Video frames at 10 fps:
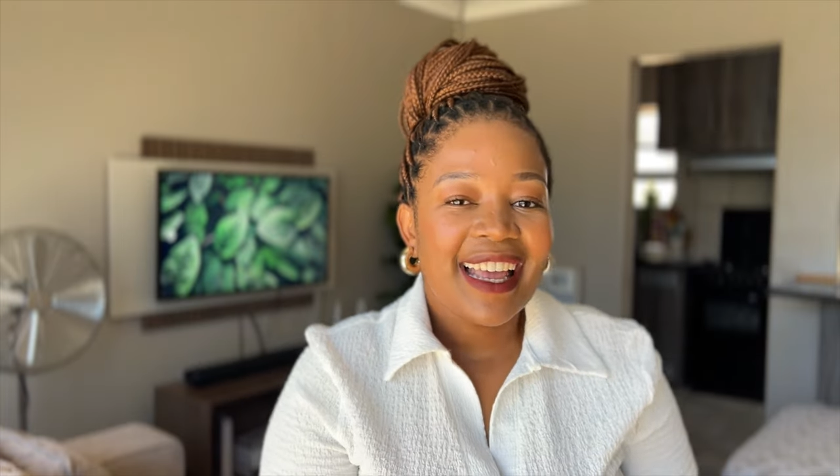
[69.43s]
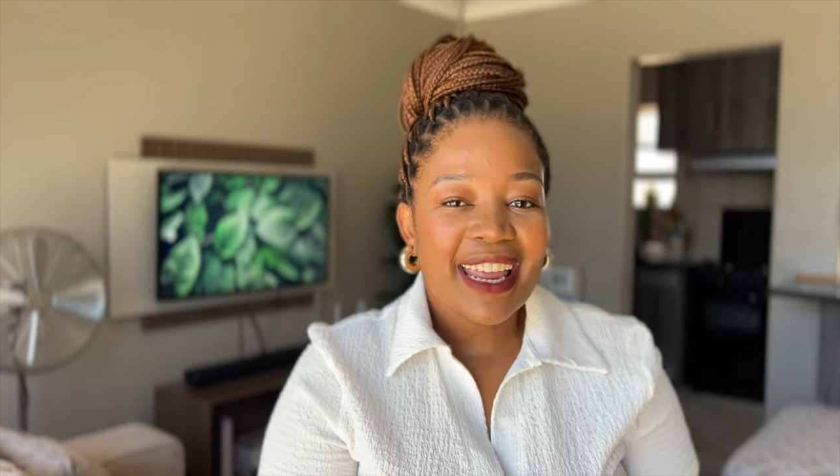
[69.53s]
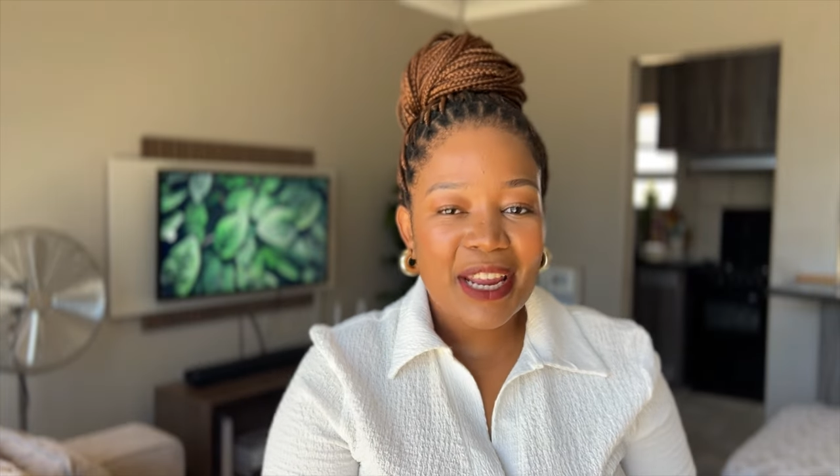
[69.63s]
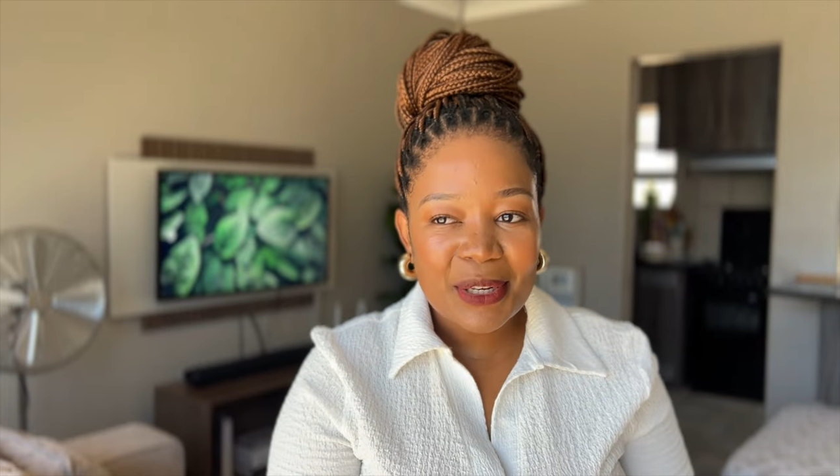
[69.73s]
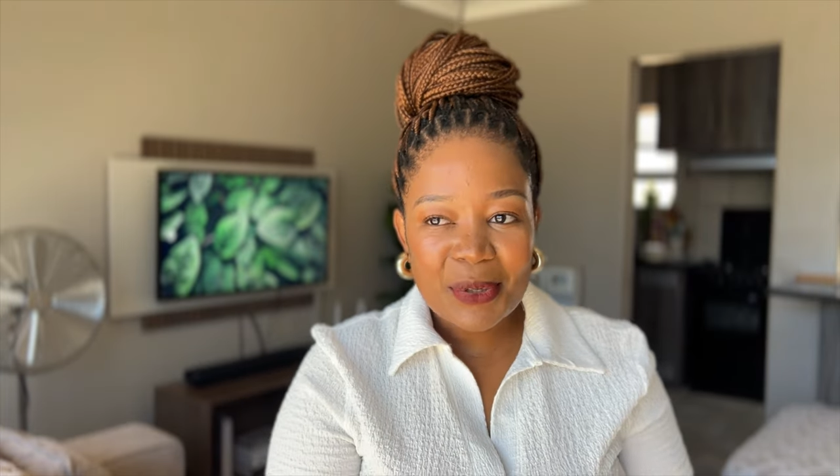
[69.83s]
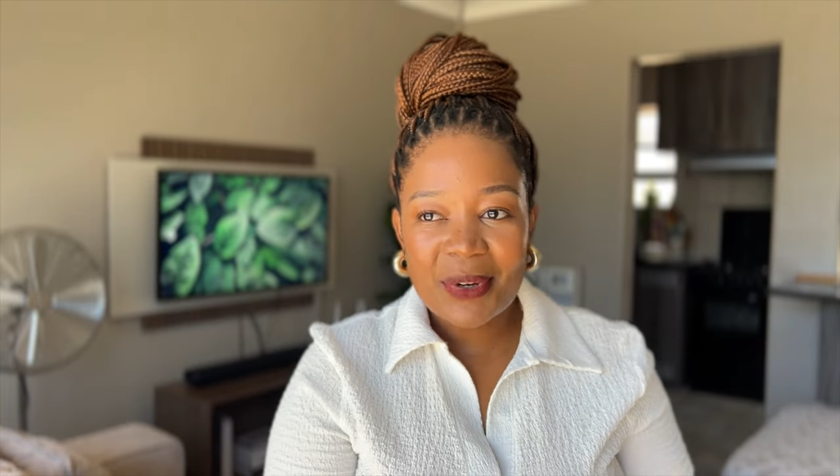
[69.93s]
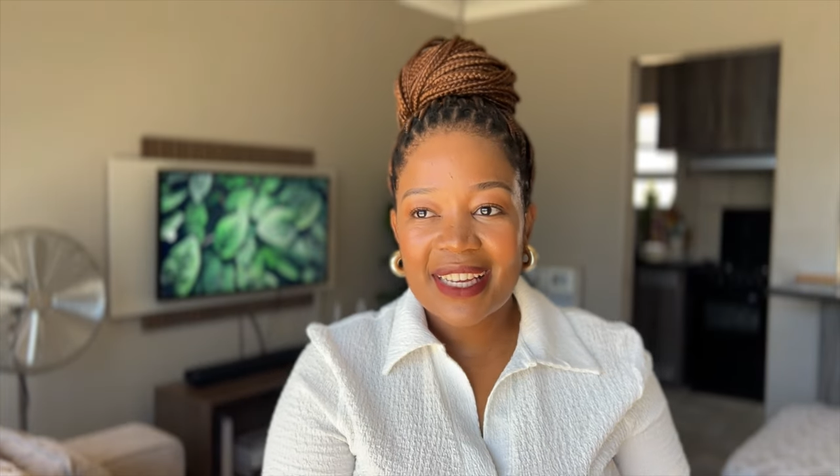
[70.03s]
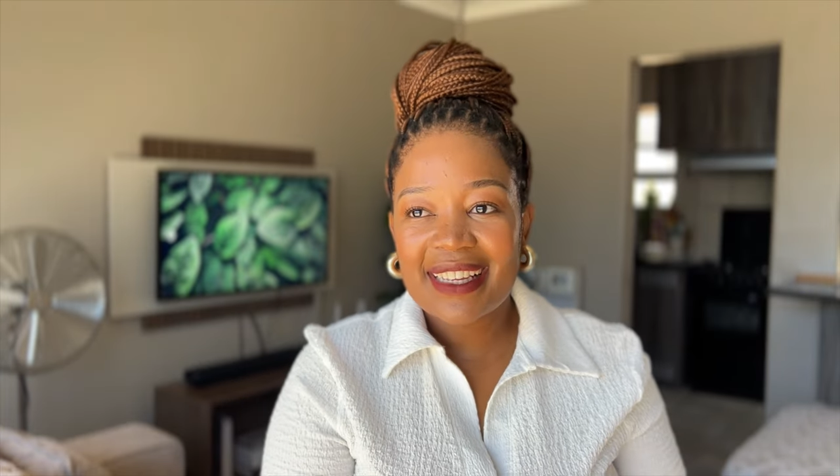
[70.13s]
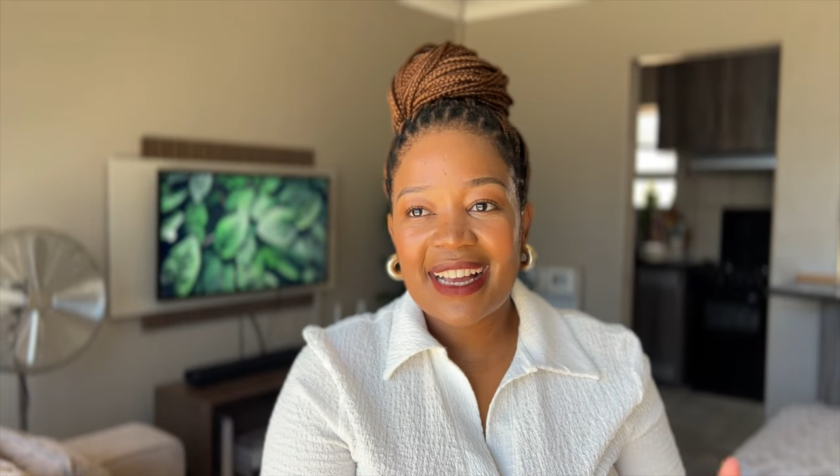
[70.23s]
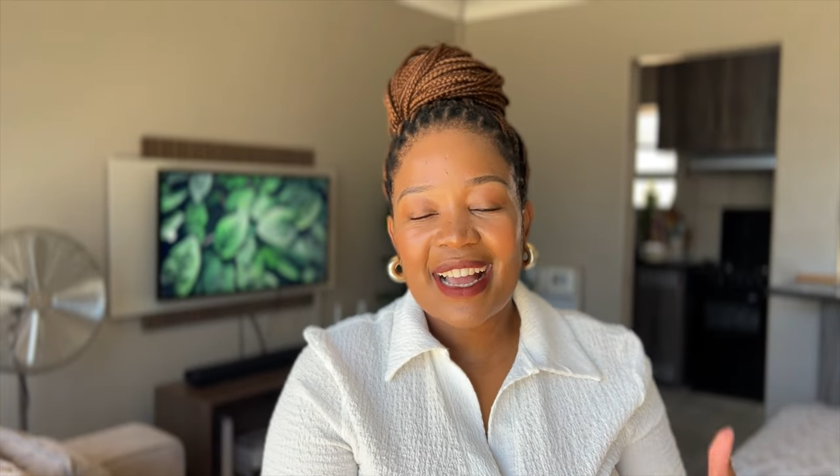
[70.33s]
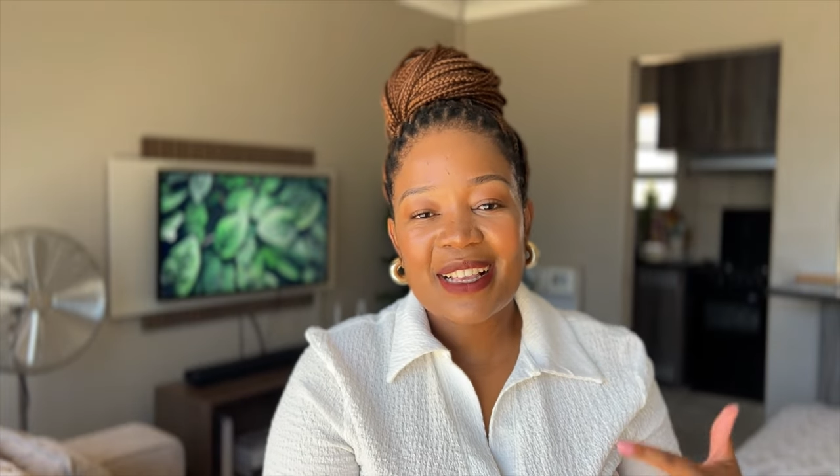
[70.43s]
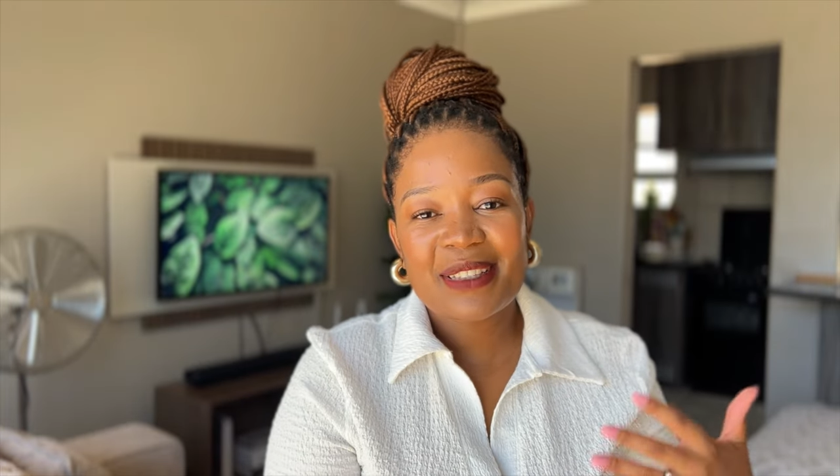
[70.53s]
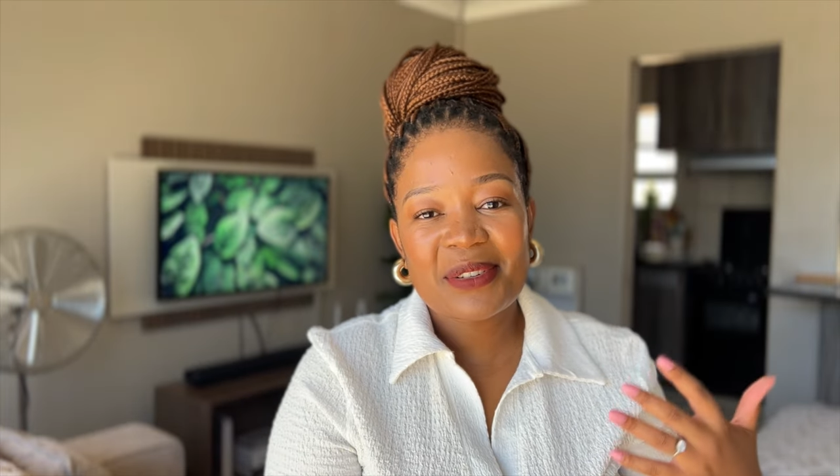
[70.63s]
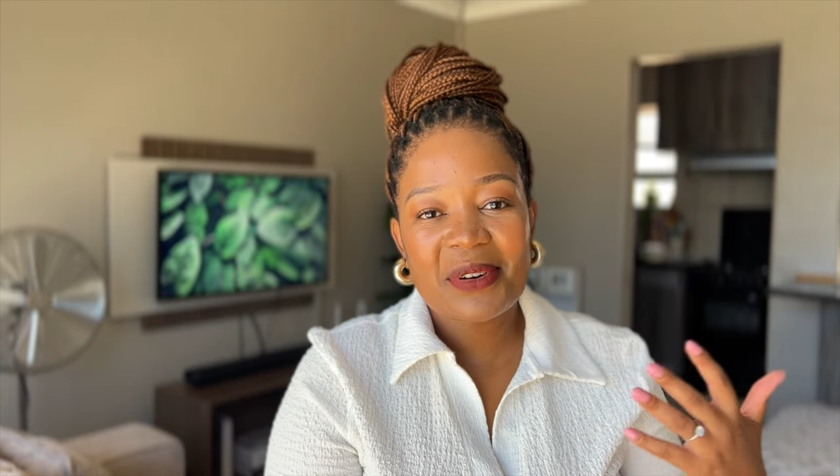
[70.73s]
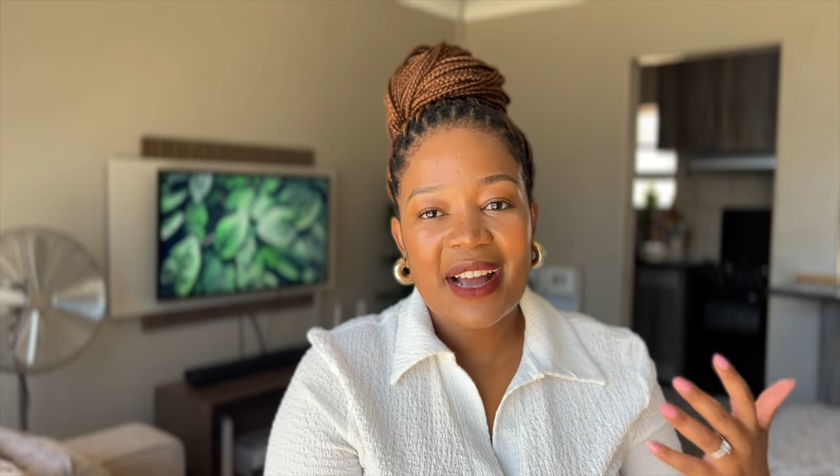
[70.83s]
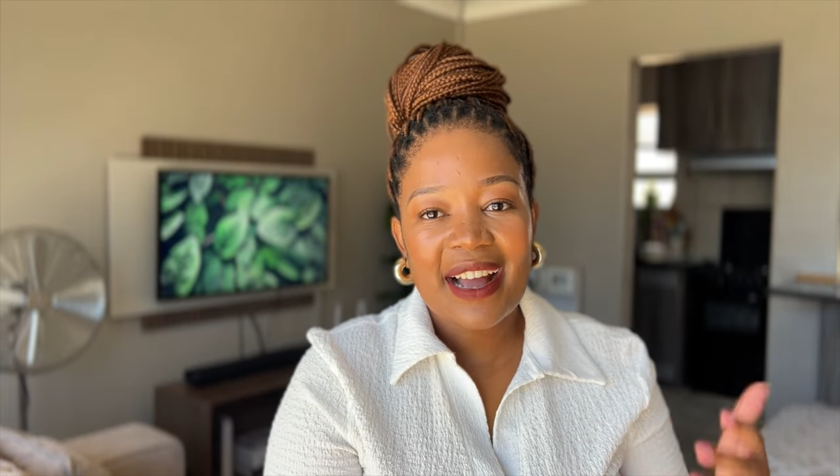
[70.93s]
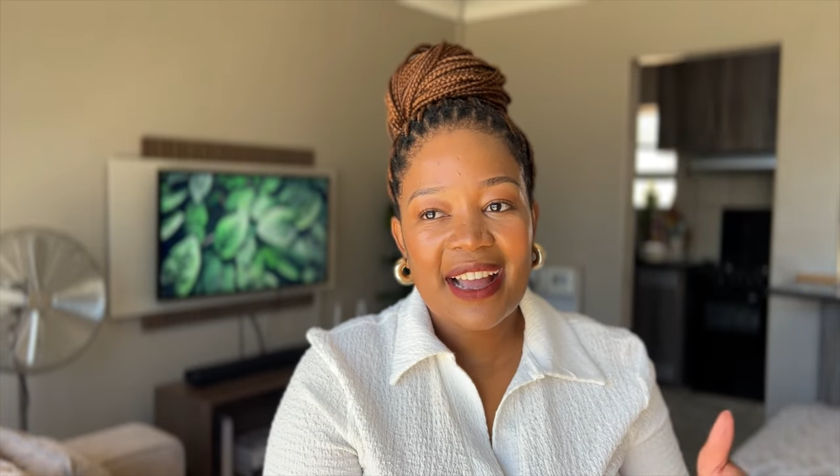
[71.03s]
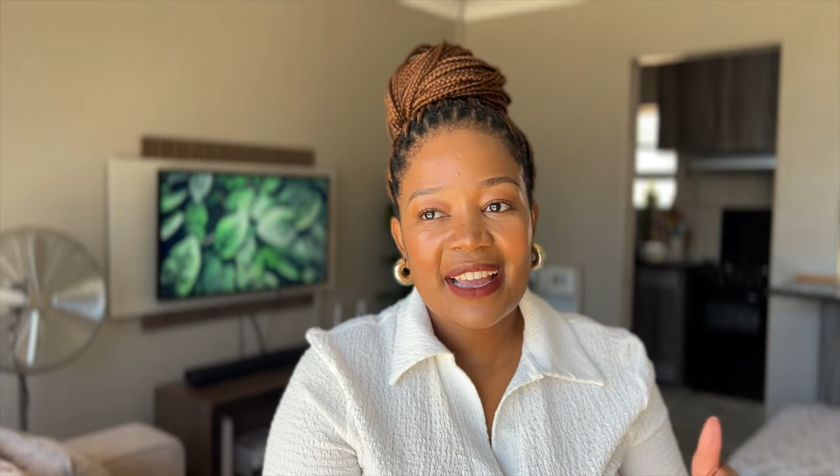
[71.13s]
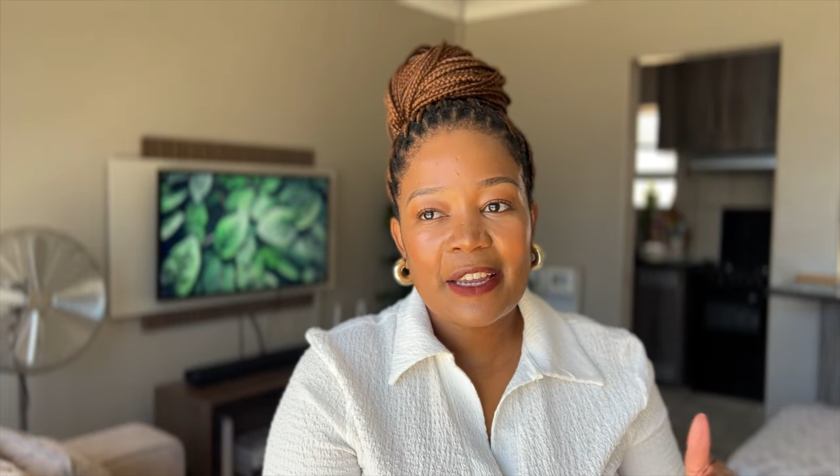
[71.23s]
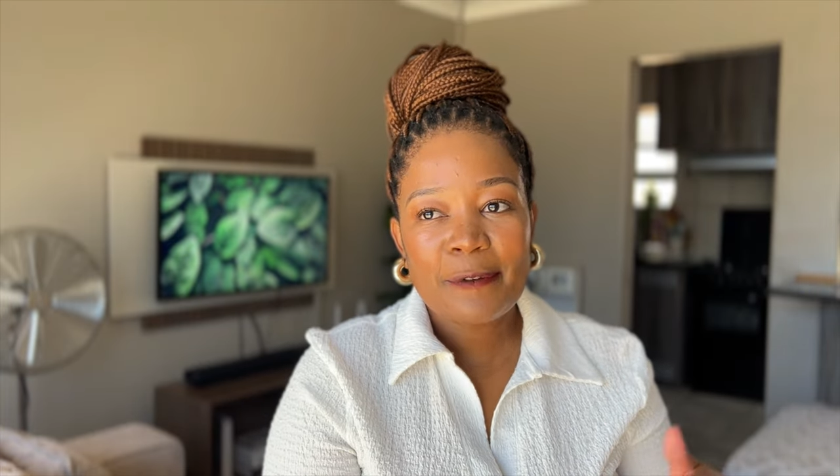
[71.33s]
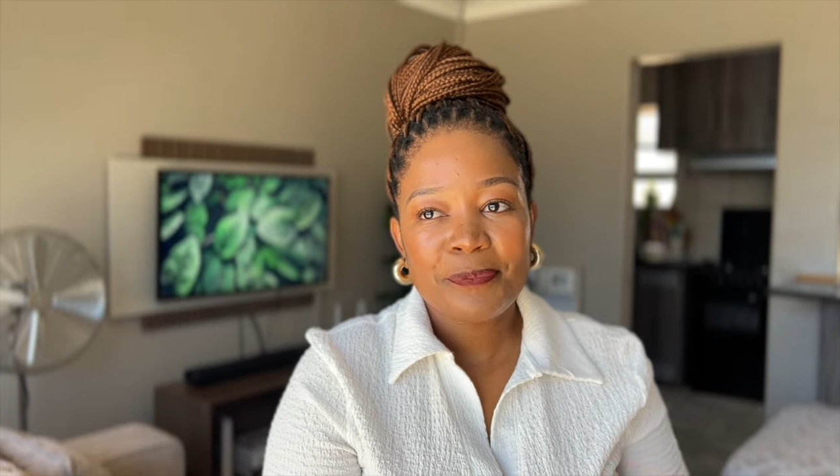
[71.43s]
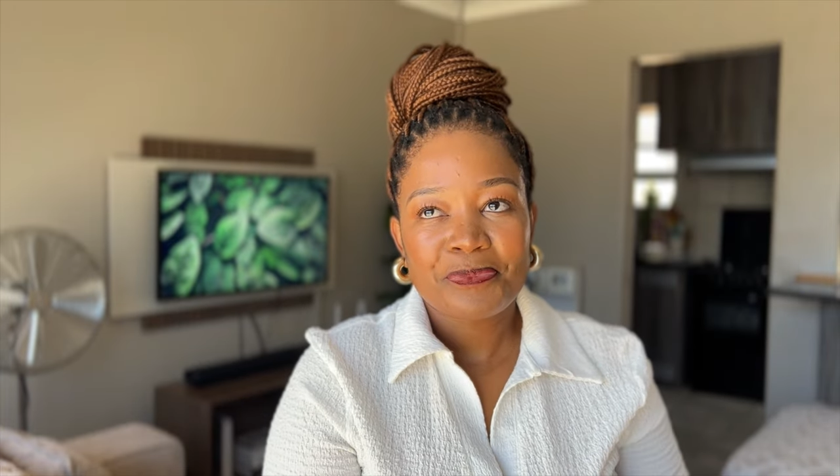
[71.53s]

Anyway, guys, so I